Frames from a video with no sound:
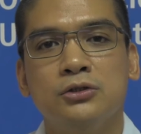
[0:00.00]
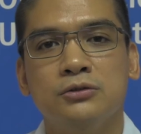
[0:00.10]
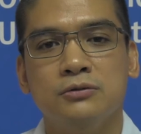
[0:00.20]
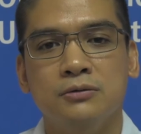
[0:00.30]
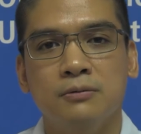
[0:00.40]

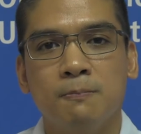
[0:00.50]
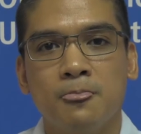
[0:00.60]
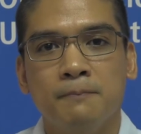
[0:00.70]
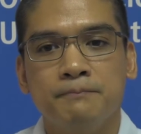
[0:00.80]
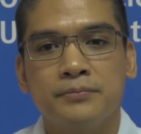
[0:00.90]
to
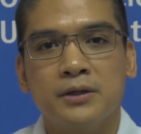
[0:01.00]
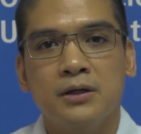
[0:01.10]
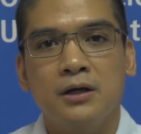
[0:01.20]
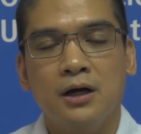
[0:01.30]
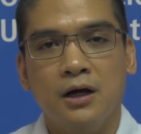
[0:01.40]

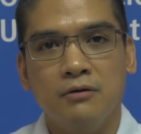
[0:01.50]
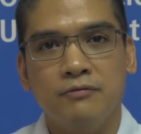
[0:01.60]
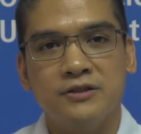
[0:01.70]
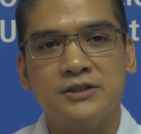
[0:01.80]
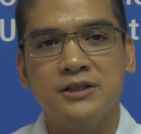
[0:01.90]

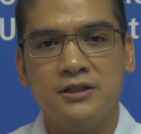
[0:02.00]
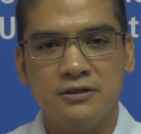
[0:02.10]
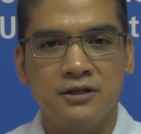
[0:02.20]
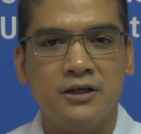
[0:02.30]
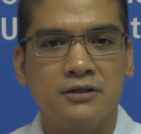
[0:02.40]

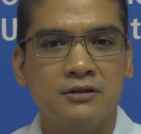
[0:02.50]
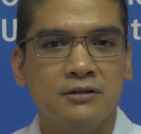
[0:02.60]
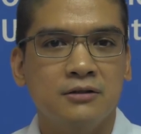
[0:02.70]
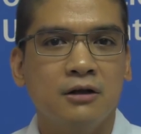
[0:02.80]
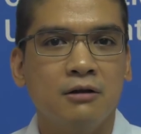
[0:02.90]
facilitate
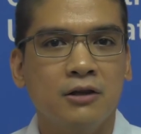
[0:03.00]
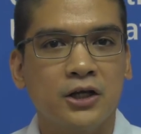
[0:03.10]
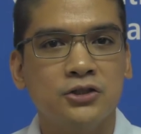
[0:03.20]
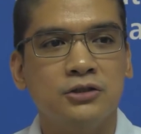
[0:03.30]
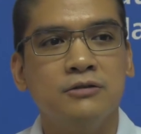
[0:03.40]
the
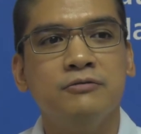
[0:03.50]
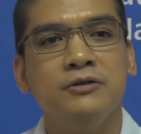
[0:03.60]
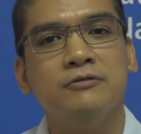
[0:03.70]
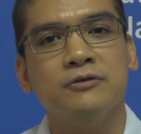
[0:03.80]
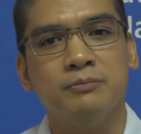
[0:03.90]
collection of
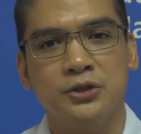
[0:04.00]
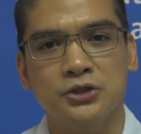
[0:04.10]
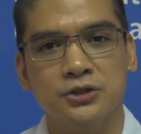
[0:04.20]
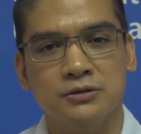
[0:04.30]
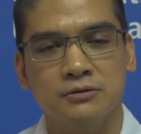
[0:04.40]

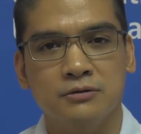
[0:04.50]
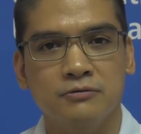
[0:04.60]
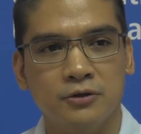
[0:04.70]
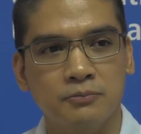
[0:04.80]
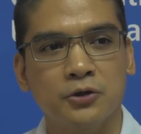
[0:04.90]
information from